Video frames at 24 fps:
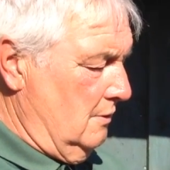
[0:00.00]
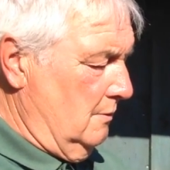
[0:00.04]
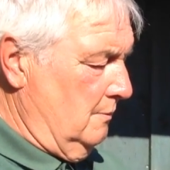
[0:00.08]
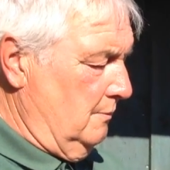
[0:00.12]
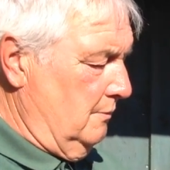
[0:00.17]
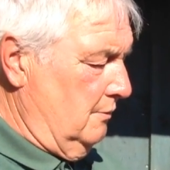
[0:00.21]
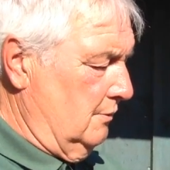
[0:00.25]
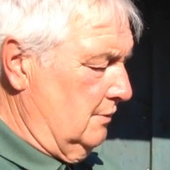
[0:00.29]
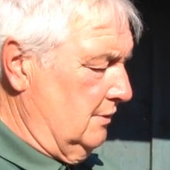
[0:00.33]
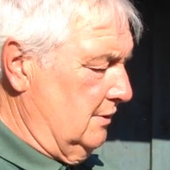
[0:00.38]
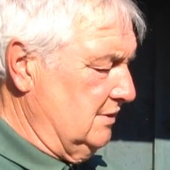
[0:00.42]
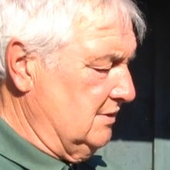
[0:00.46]

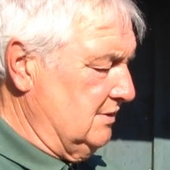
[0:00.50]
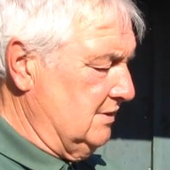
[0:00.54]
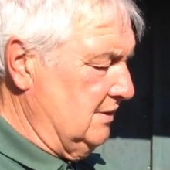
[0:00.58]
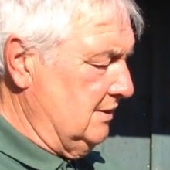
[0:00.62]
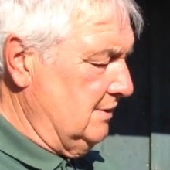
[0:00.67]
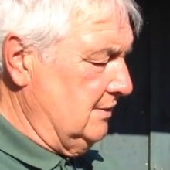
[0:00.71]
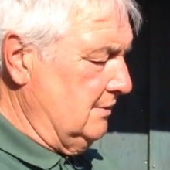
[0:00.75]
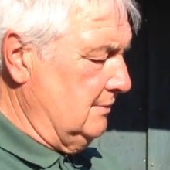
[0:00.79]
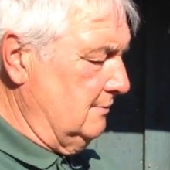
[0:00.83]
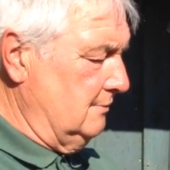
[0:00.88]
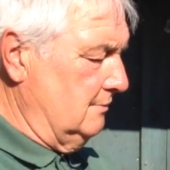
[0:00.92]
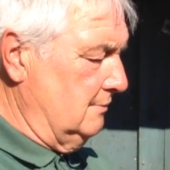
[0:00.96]
Put this
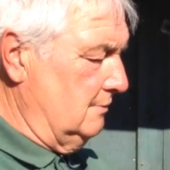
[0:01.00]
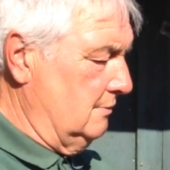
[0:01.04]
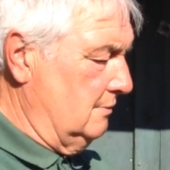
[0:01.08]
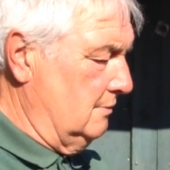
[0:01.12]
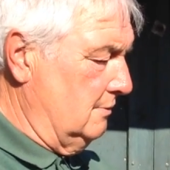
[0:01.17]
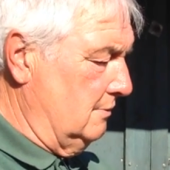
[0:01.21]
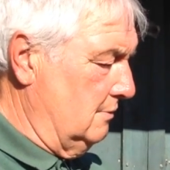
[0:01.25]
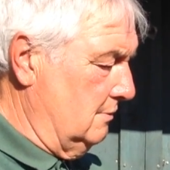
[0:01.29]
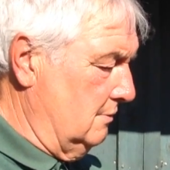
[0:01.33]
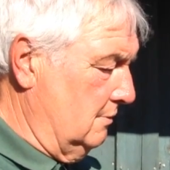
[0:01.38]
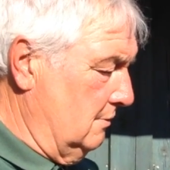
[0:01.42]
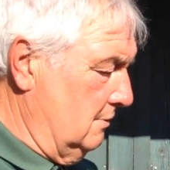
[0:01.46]
in
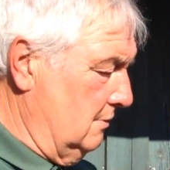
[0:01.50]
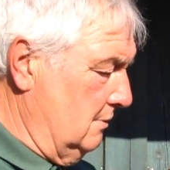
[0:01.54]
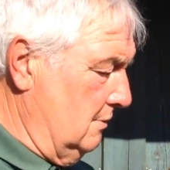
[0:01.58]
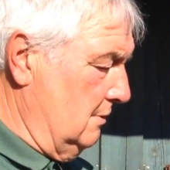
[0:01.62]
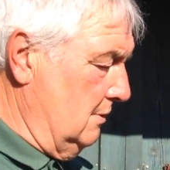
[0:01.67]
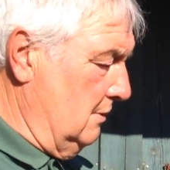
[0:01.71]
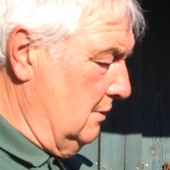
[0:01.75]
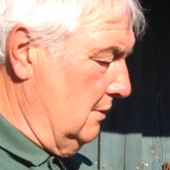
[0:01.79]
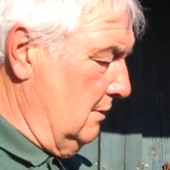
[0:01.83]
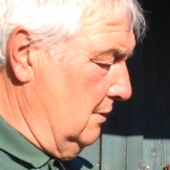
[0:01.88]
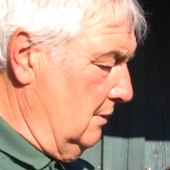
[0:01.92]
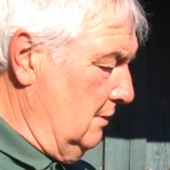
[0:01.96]

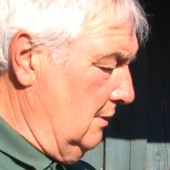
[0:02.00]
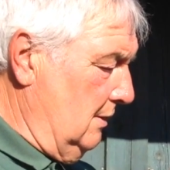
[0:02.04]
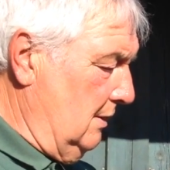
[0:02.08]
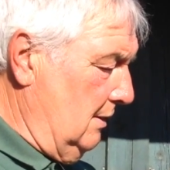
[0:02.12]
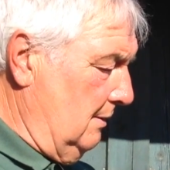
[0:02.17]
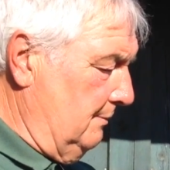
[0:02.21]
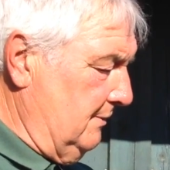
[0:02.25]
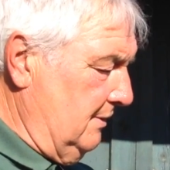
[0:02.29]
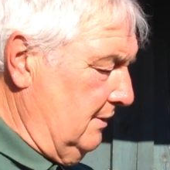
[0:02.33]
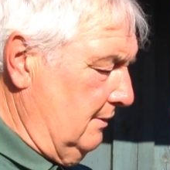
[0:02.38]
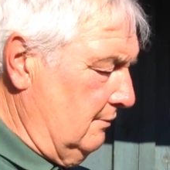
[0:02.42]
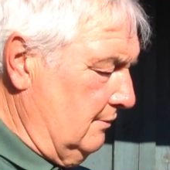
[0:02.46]

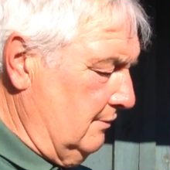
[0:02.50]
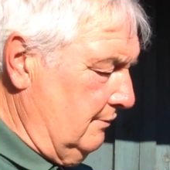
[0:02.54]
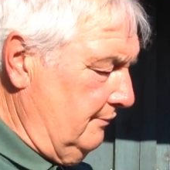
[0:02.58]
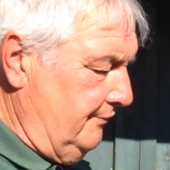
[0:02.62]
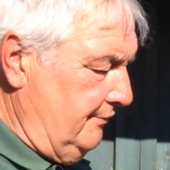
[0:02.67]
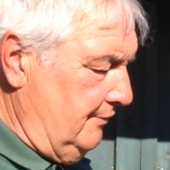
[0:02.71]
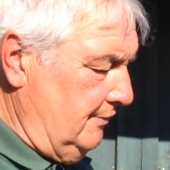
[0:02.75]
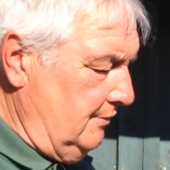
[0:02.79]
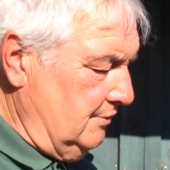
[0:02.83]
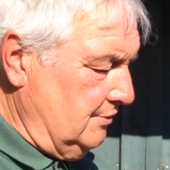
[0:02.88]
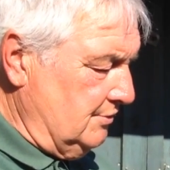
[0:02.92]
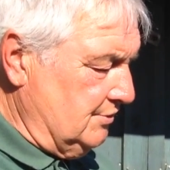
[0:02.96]
up there on the
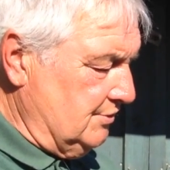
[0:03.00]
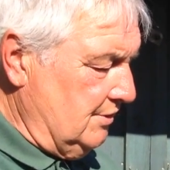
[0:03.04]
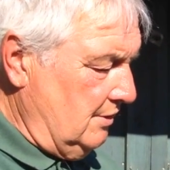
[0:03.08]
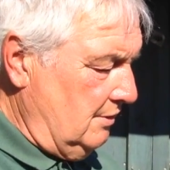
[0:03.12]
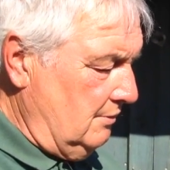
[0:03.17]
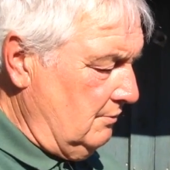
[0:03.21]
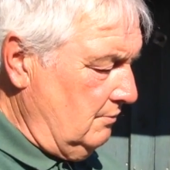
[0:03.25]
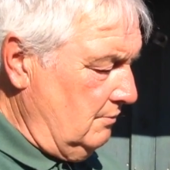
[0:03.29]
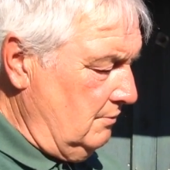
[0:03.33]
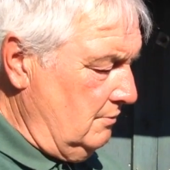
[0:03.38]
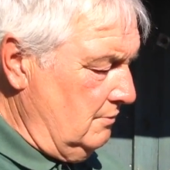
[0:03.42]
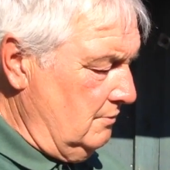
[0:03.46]
first
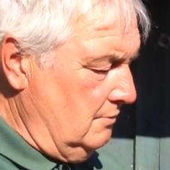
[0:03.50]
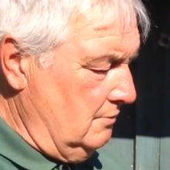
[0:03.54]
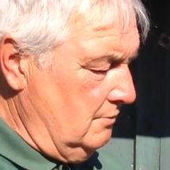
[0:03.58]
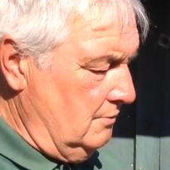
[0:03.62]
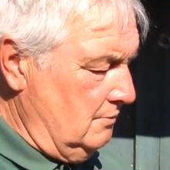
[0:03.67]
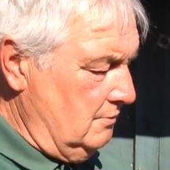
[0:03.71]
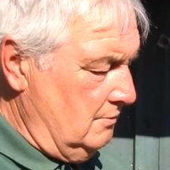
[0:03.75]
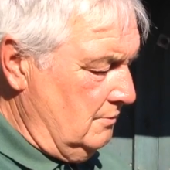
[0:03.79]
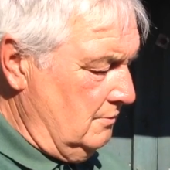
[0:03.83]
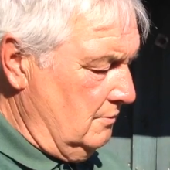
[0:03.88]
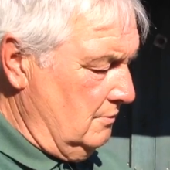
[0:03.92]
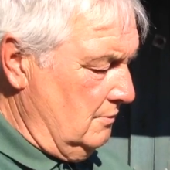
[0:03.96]
hole,
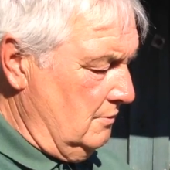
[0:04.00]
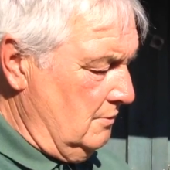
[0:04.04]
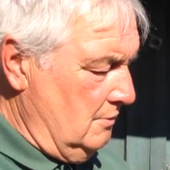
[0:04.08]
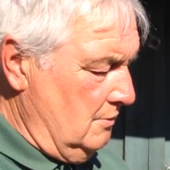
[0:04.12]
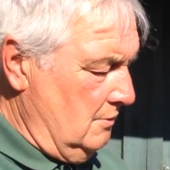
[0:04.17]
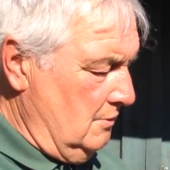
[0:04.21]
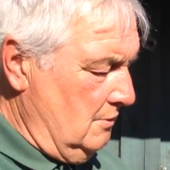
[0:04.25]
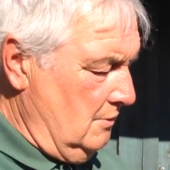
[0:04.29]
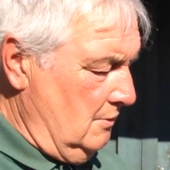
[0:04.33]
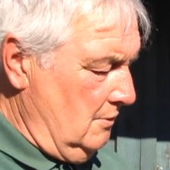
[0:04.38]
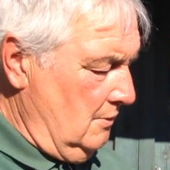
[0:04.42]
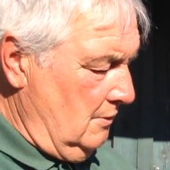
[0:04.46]

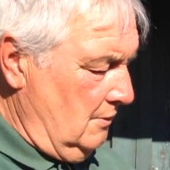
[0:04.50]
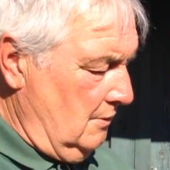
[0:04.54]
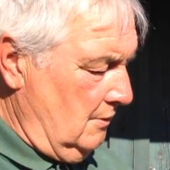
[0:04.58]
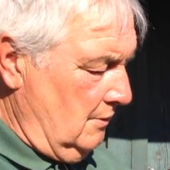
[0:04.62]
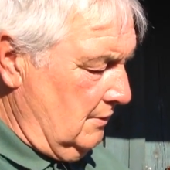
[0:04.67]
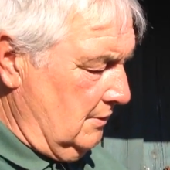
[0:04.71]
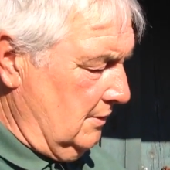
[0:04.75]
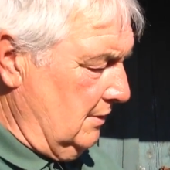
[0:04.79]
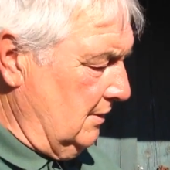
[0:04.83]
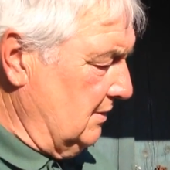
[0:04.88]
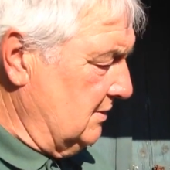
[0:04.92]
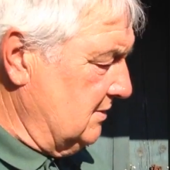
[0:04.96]

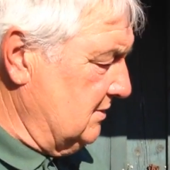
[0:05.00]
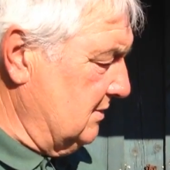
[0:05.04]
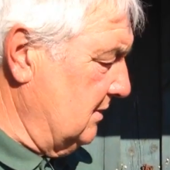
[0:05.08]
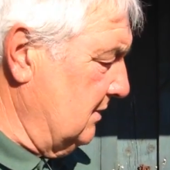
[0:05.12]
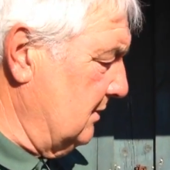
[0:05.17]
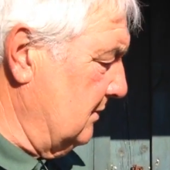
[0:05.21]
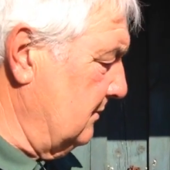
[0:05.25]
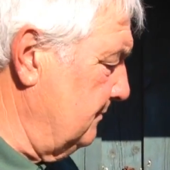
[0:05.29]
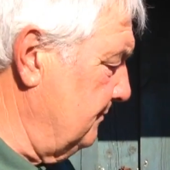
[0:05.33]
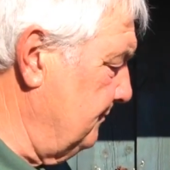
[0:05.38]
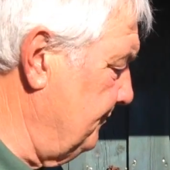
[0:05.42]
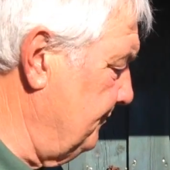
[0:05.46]
and that's it.